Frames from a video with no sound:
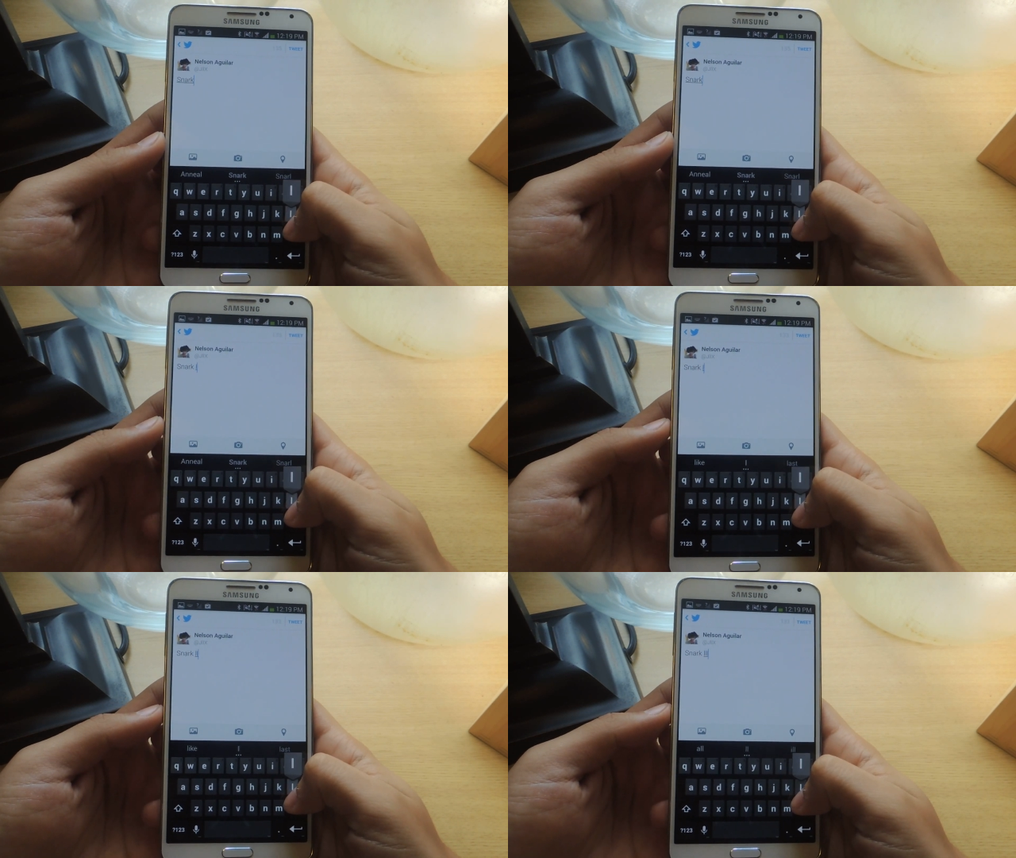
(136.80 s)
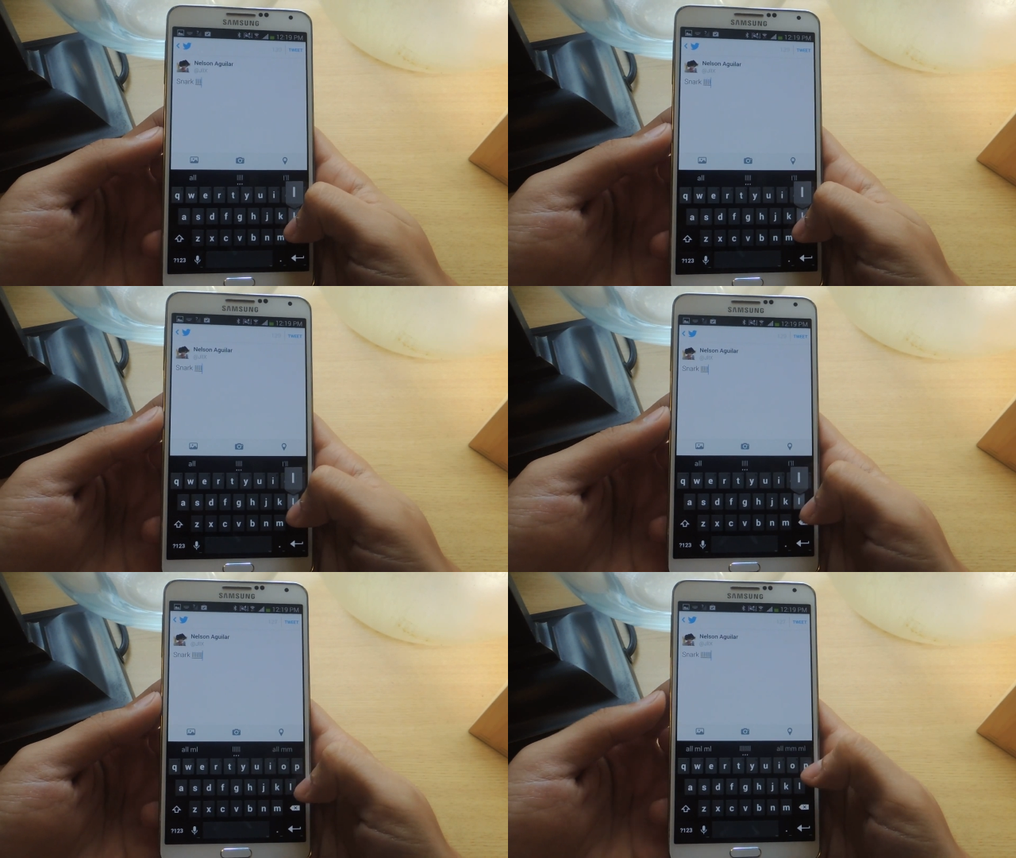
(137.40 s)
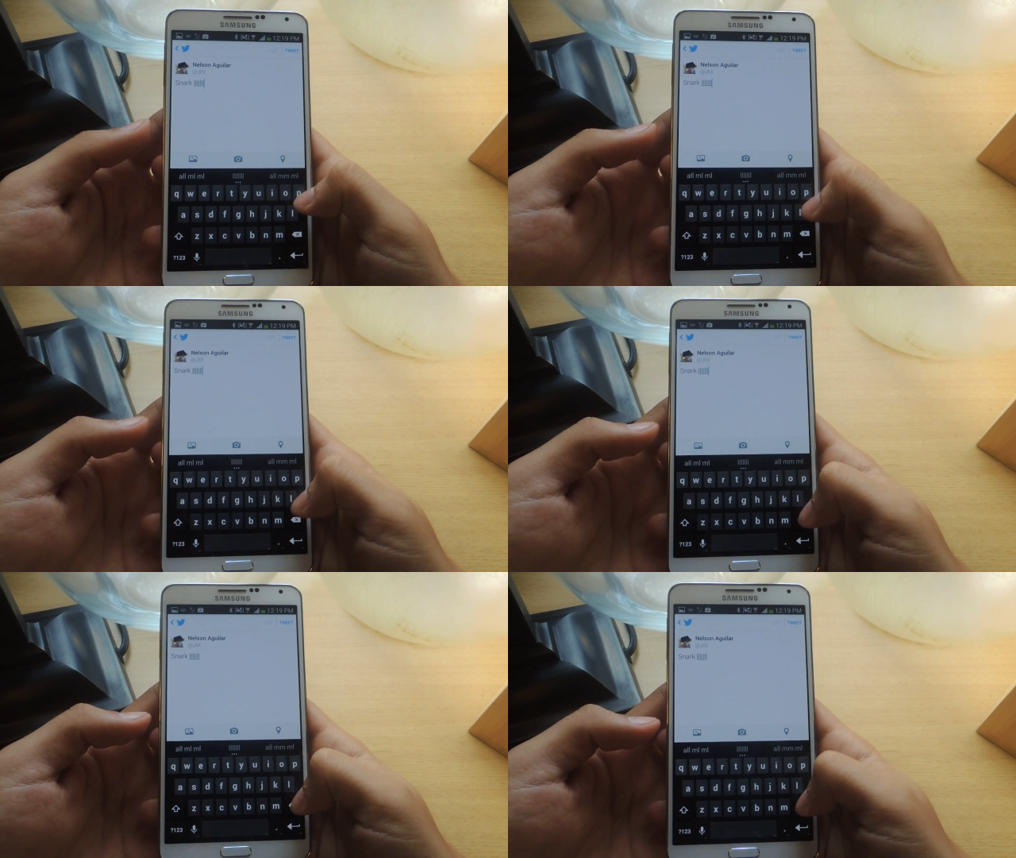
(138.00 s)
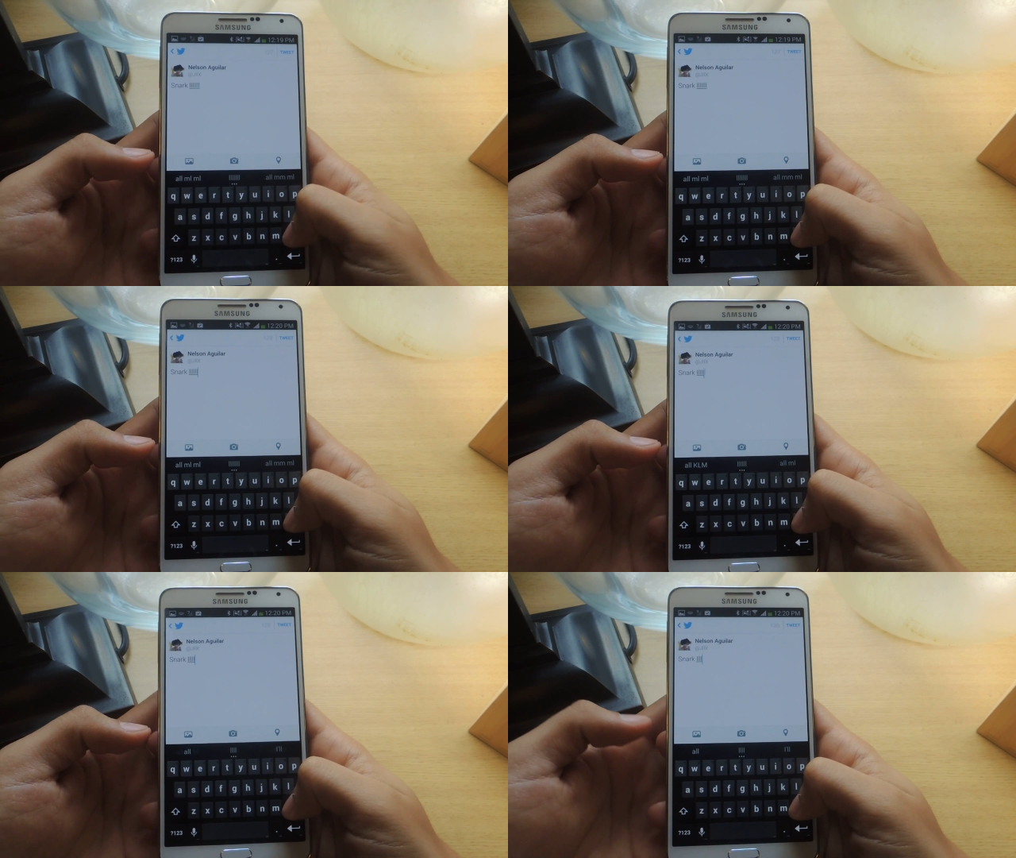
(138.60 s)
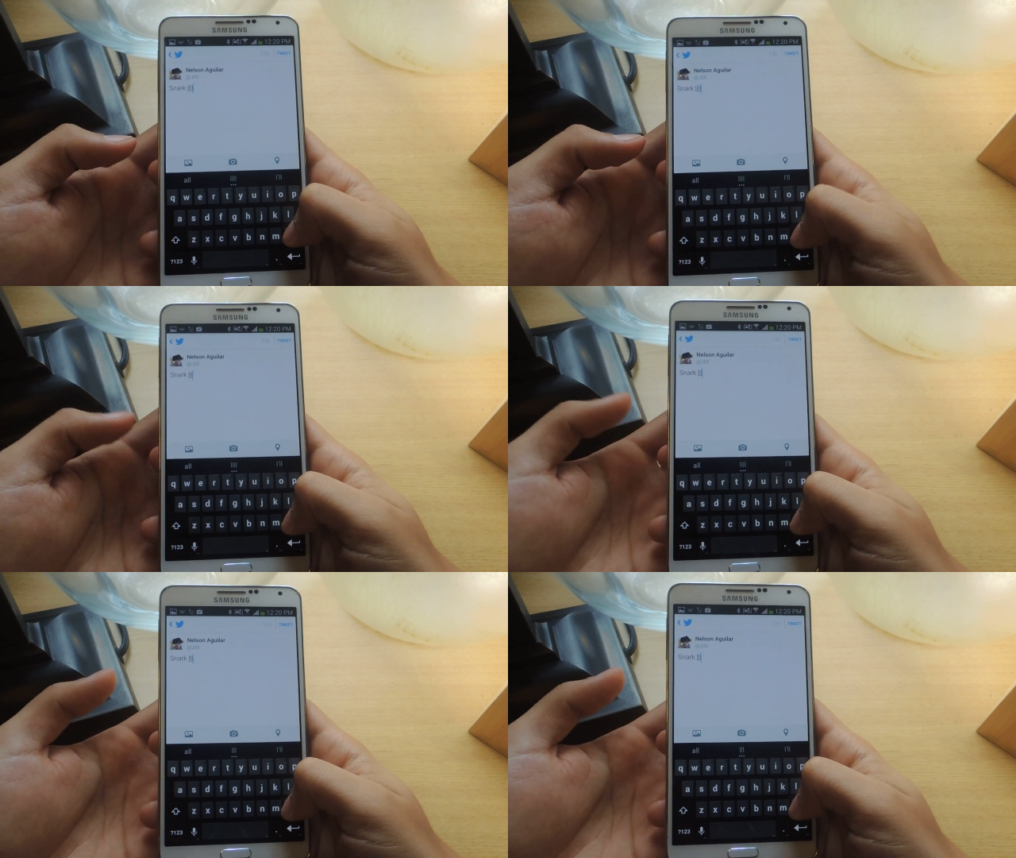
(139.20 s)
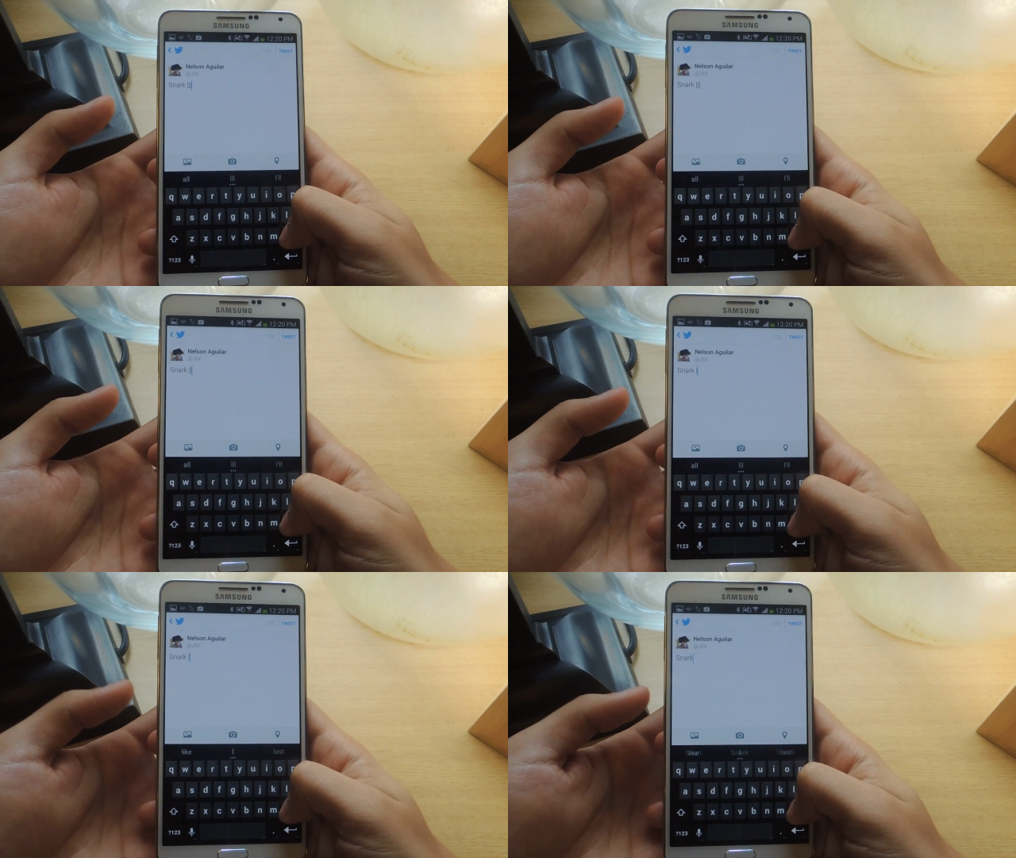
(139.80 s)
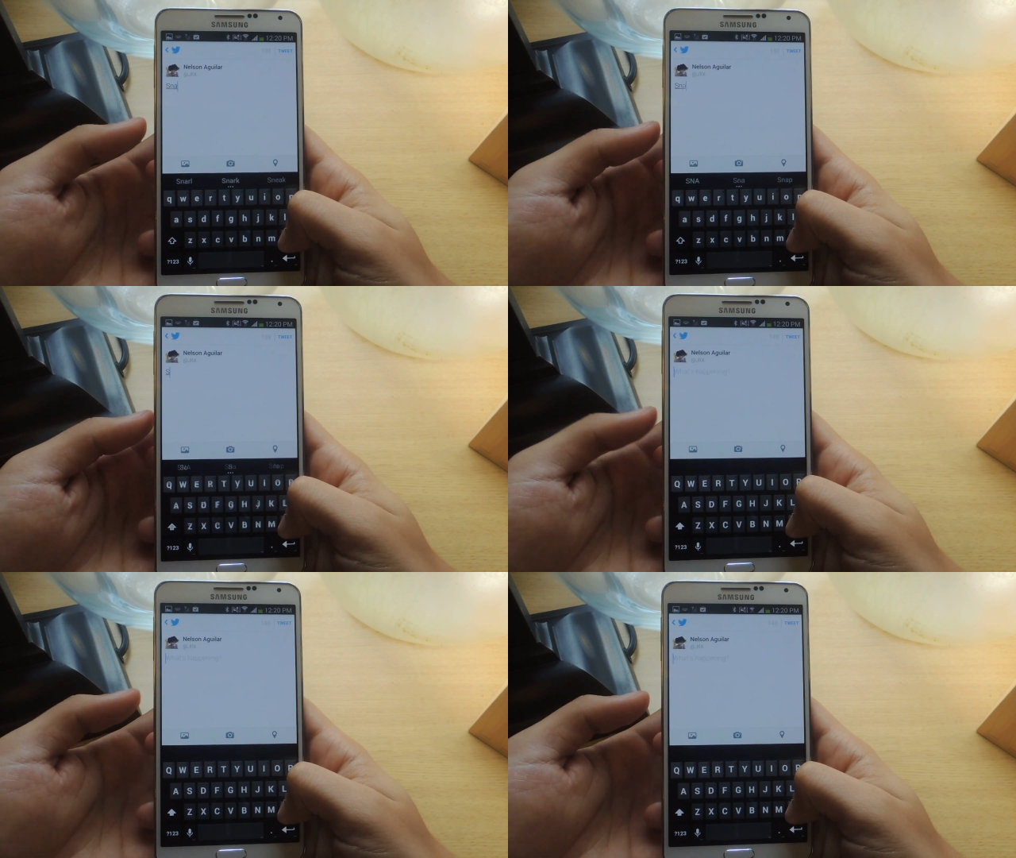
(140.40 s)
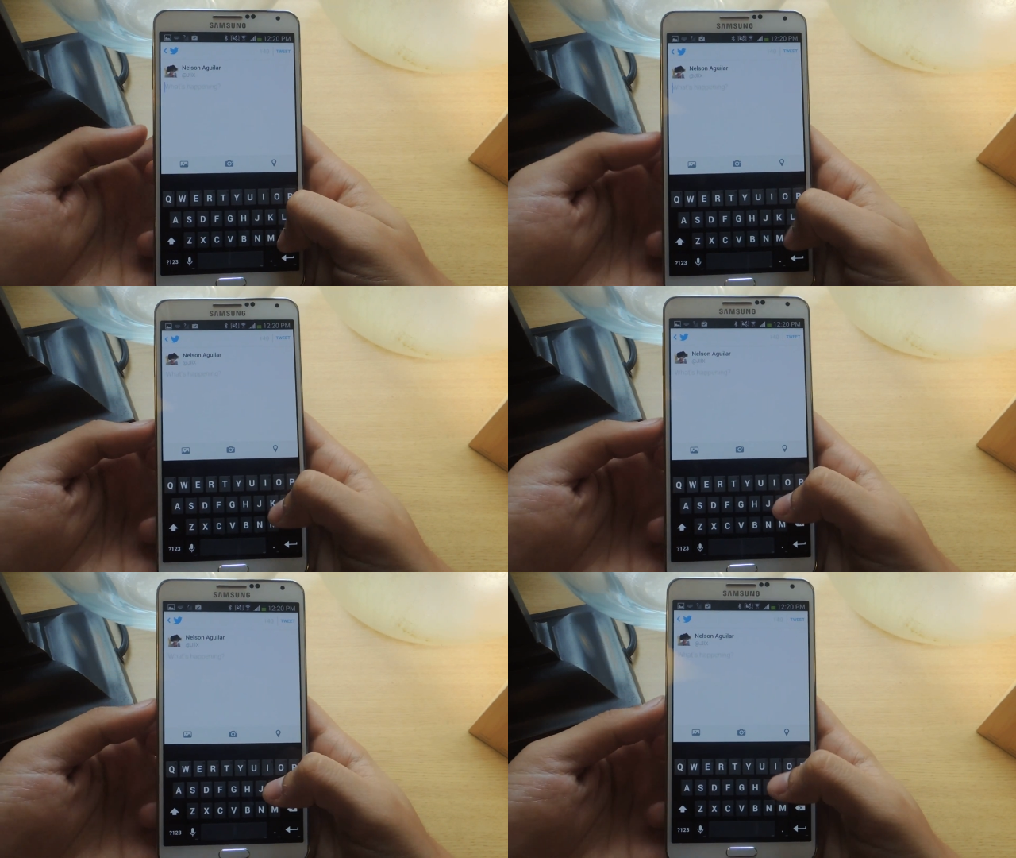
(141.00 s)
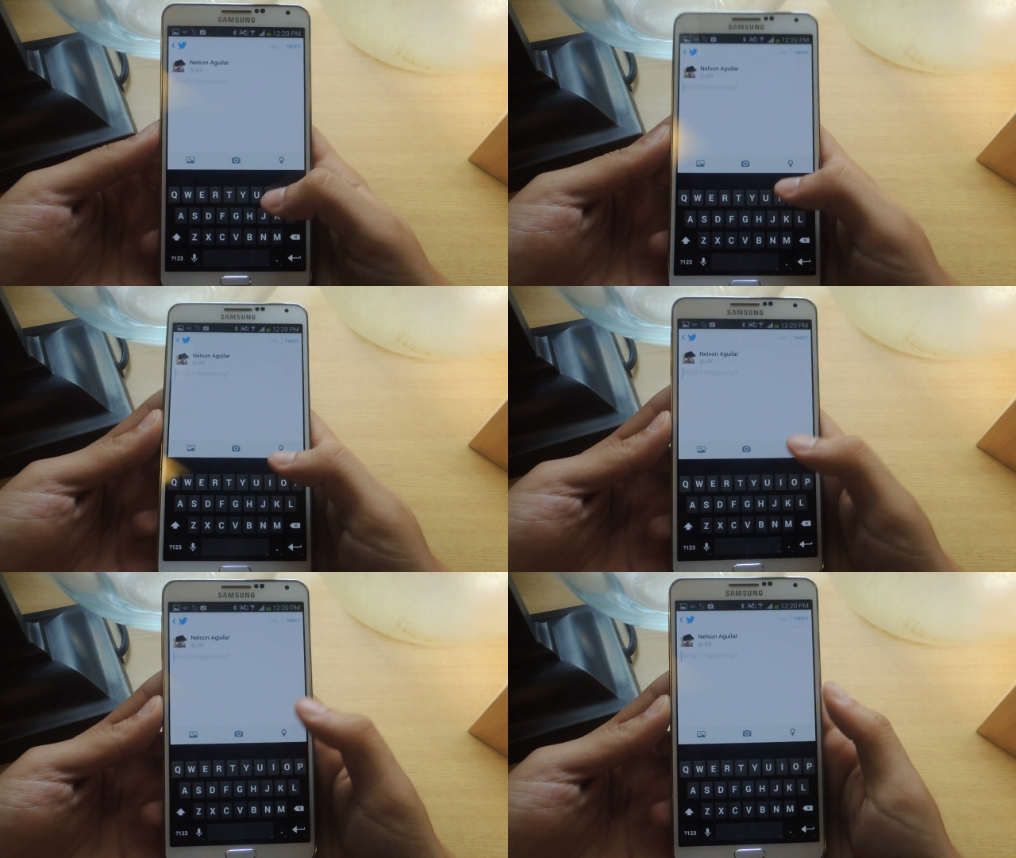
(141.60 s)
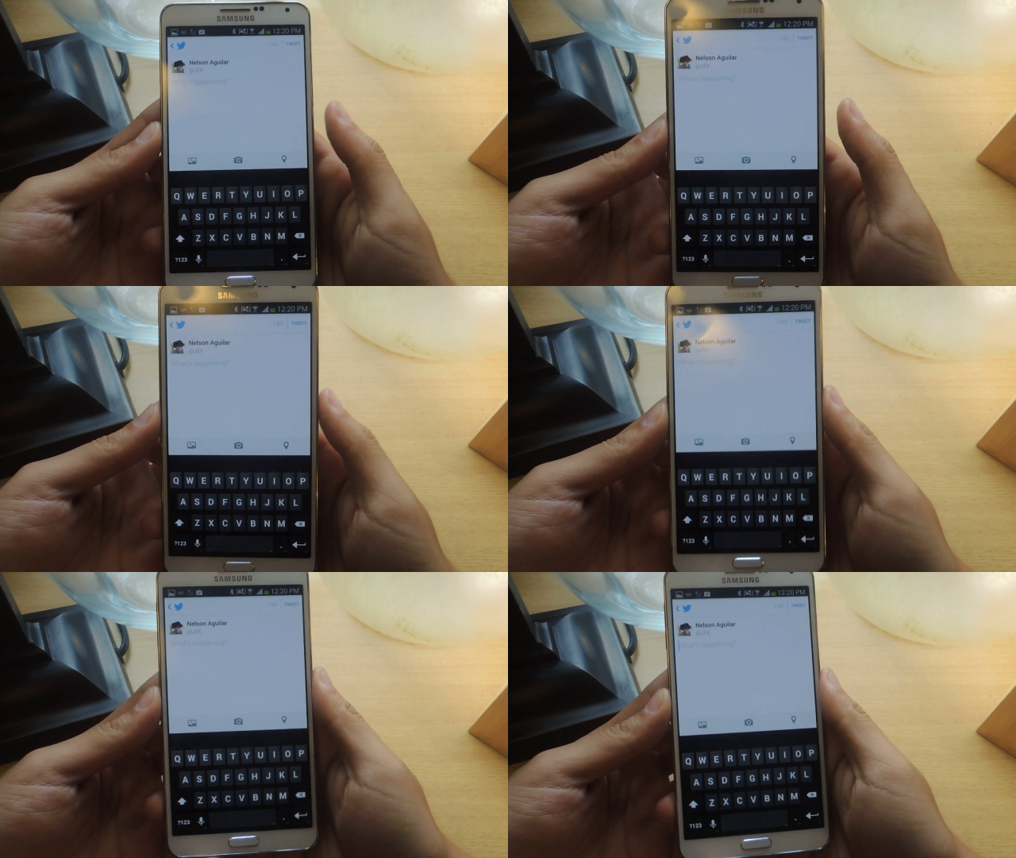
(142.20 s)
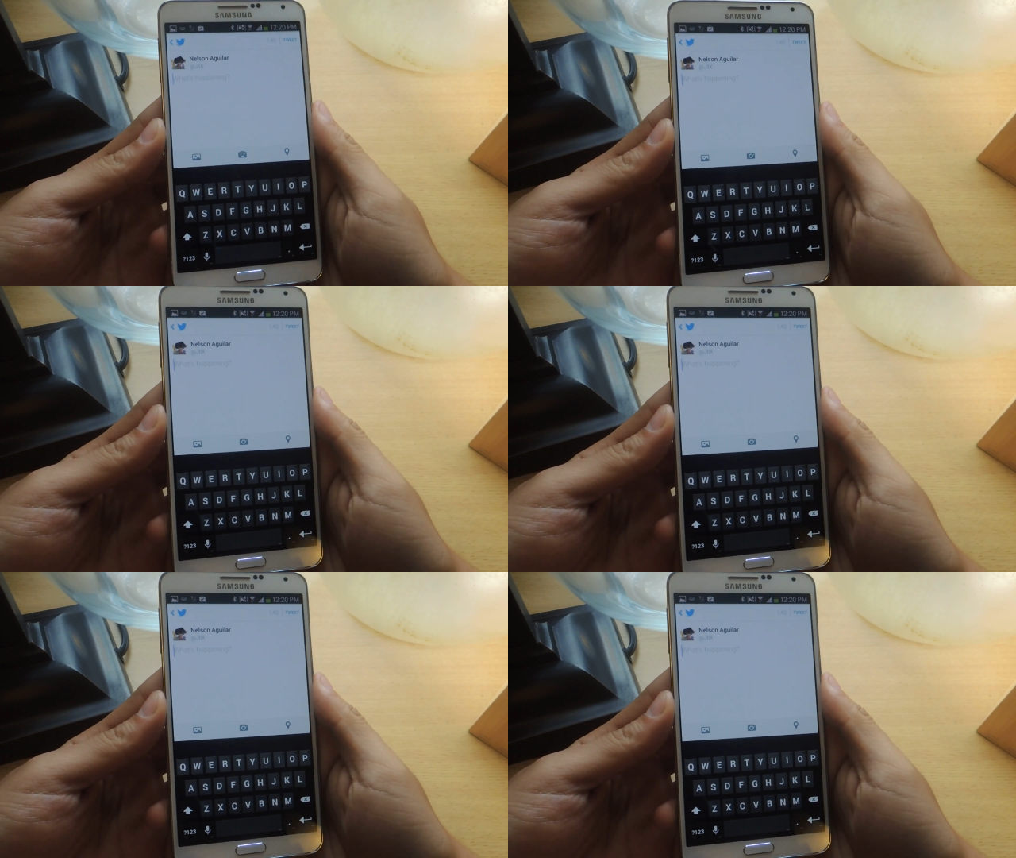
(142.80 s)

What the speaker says: (no speaker visible)